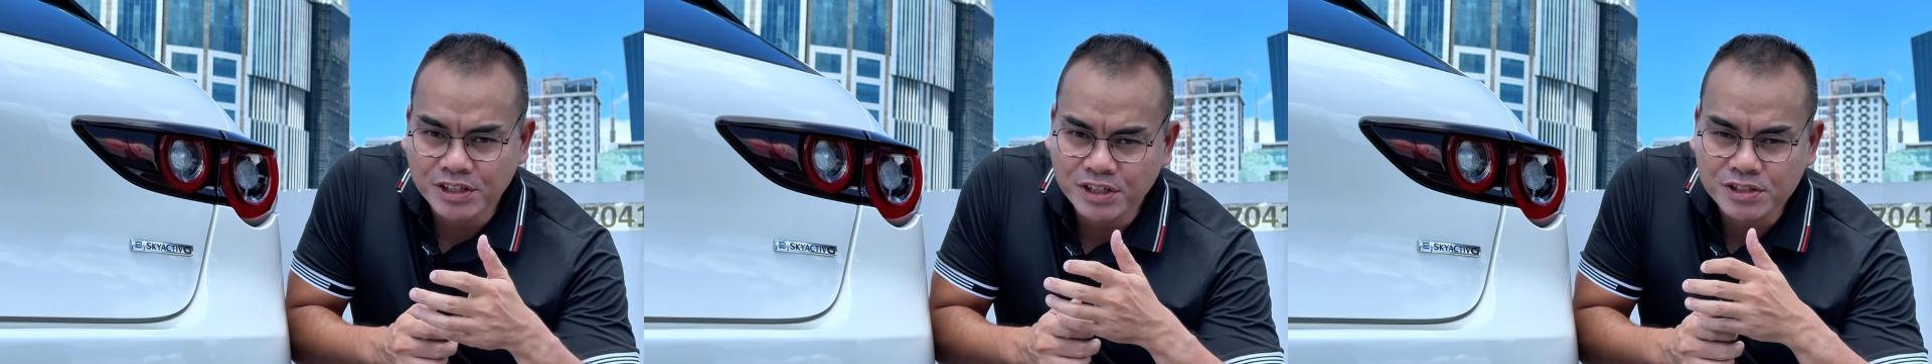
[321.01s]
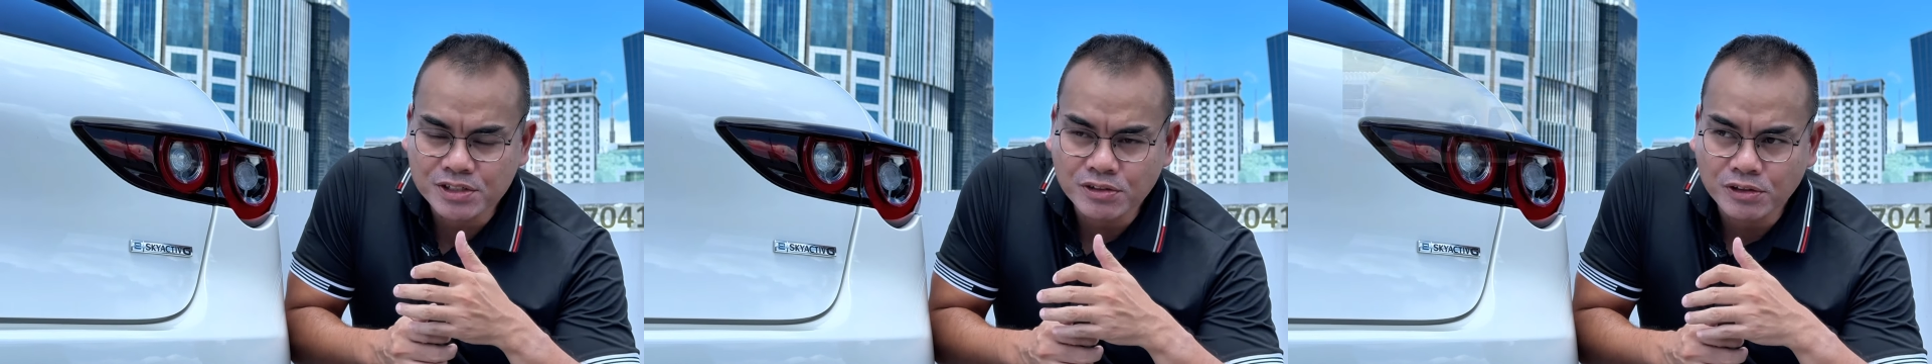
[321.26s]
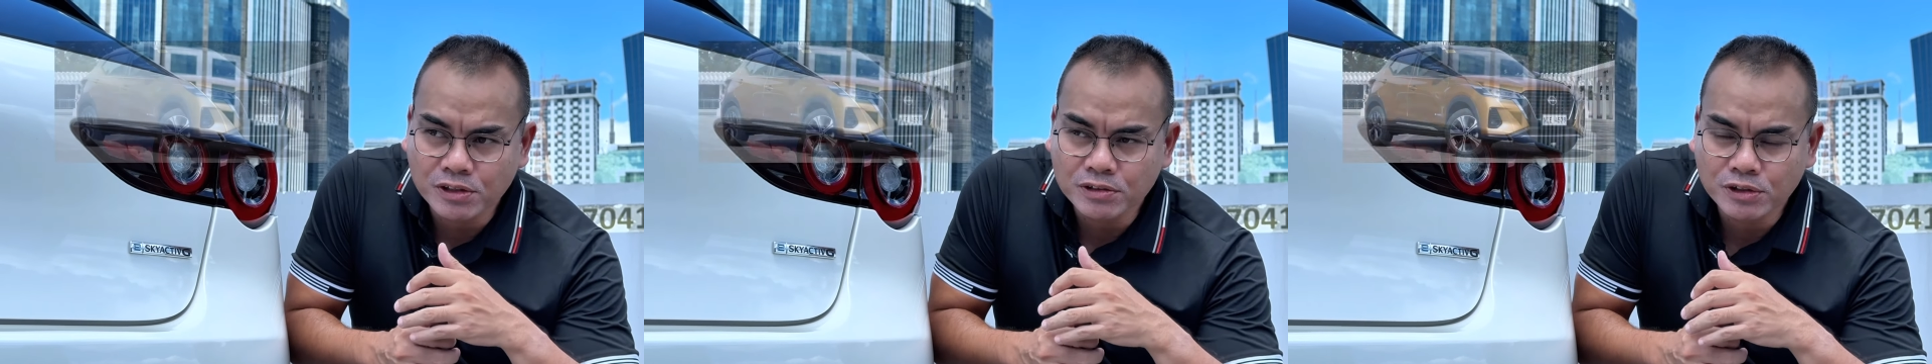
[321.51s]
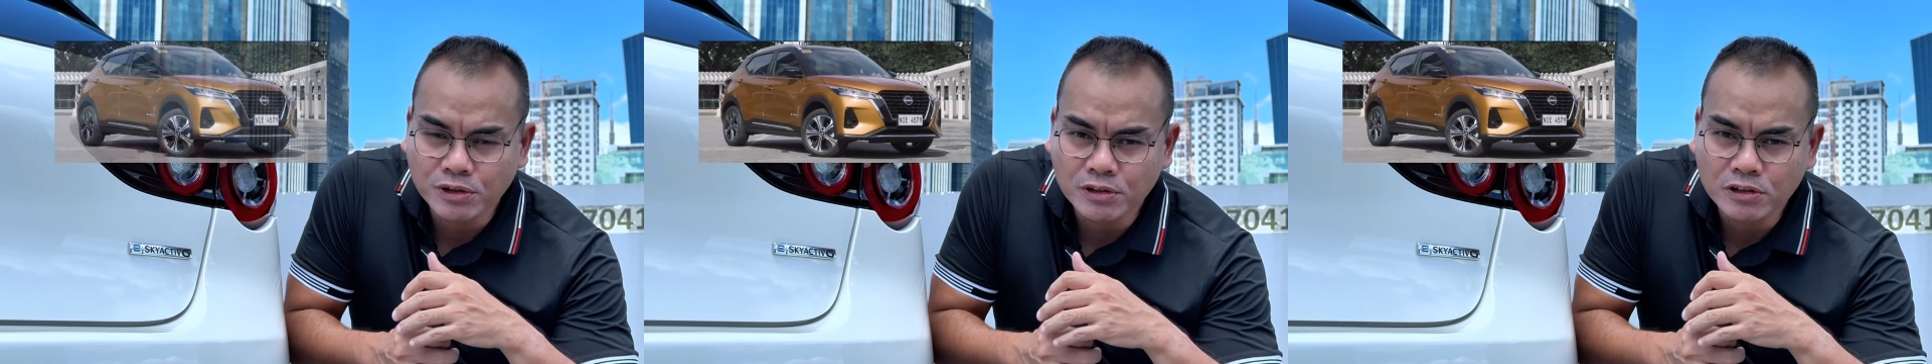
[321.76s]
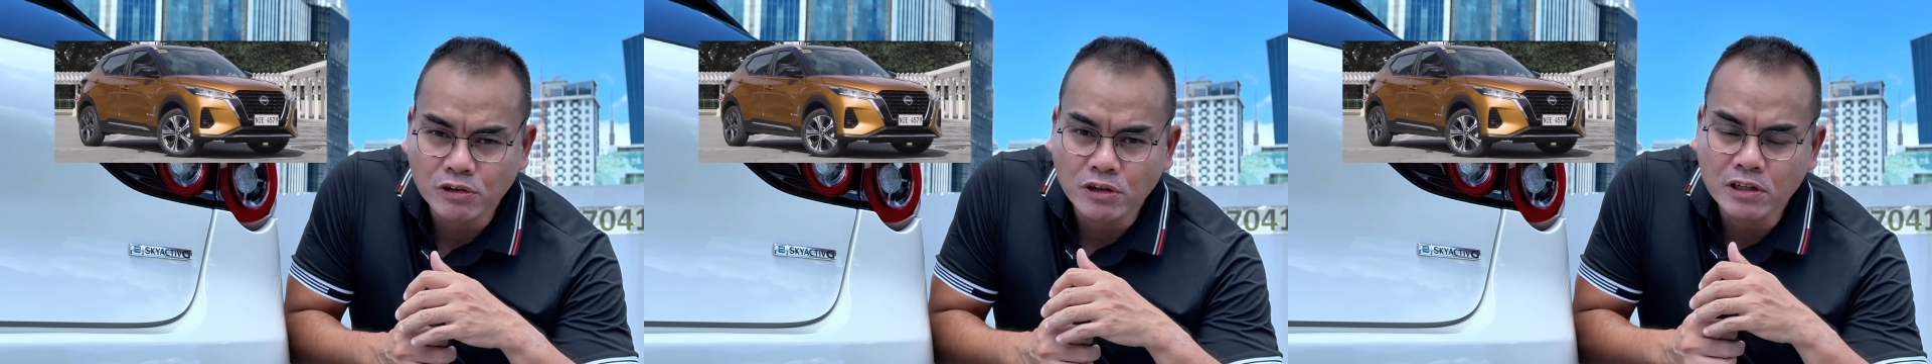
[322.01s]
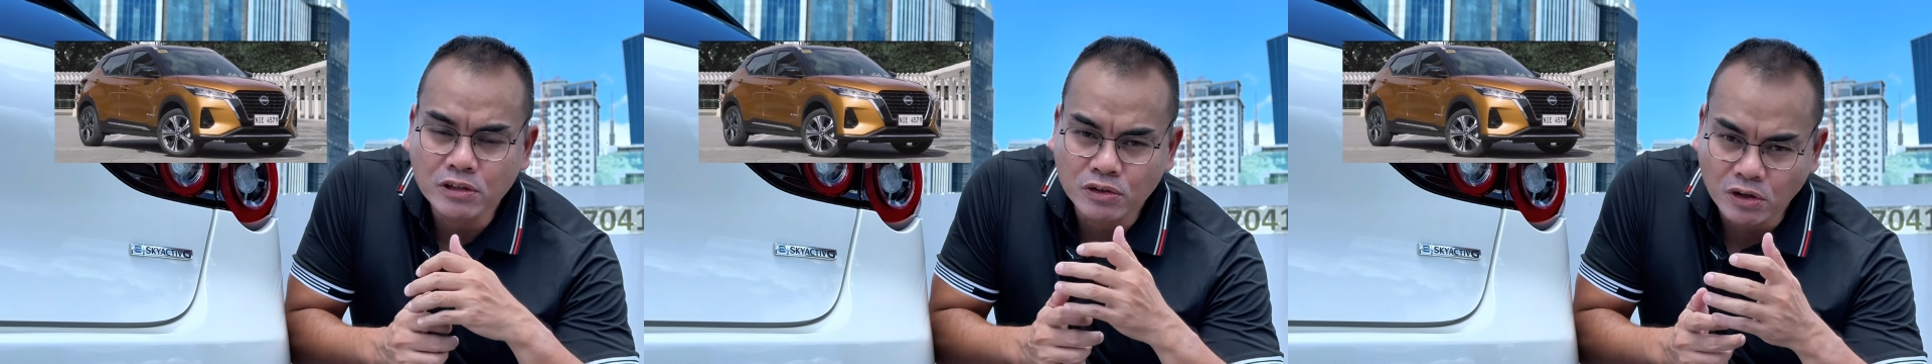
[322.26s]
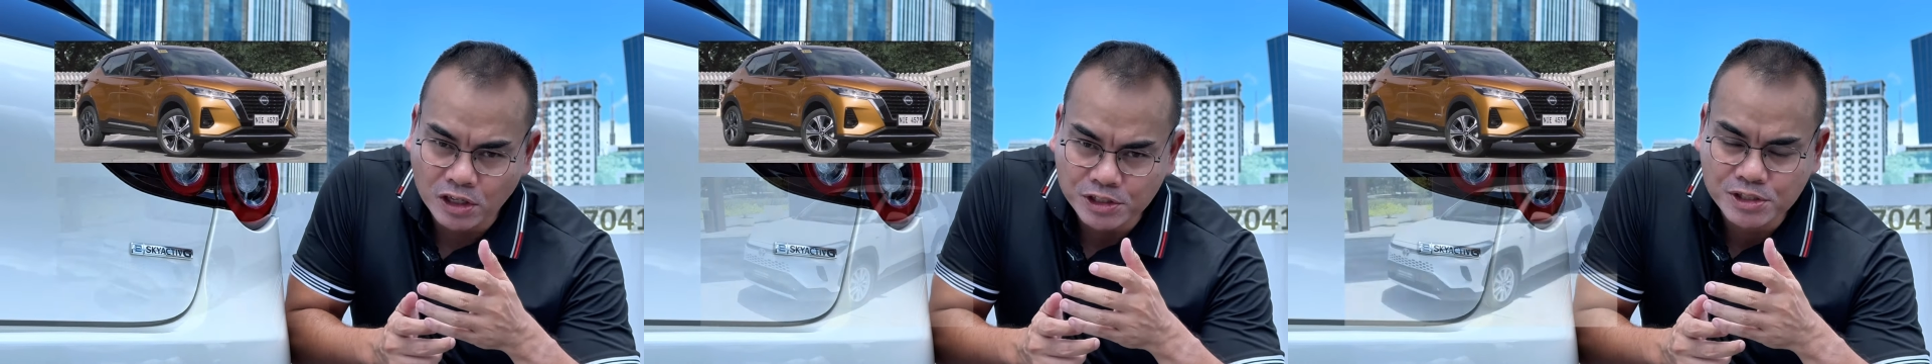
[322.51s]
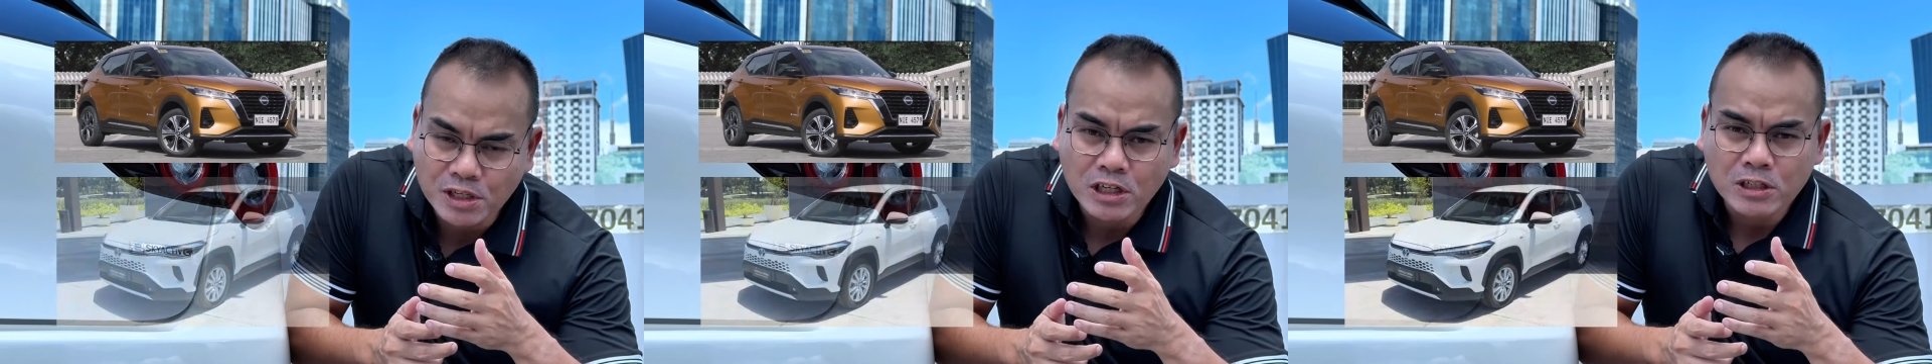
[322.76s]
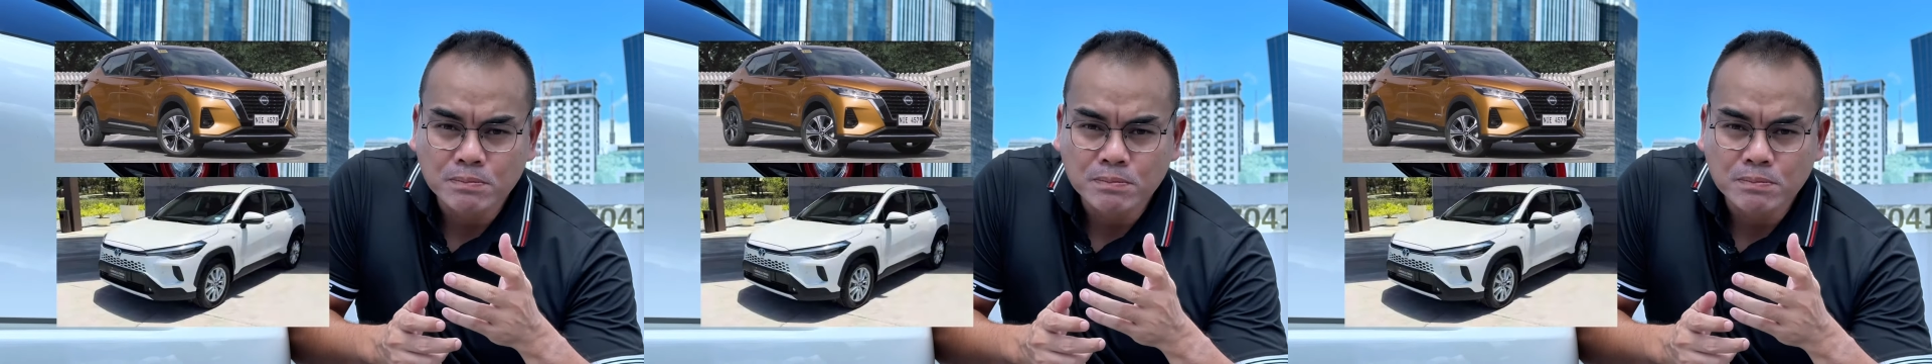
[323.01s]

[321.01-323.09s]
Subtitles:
Kicks or a Toyota Corolla Cross,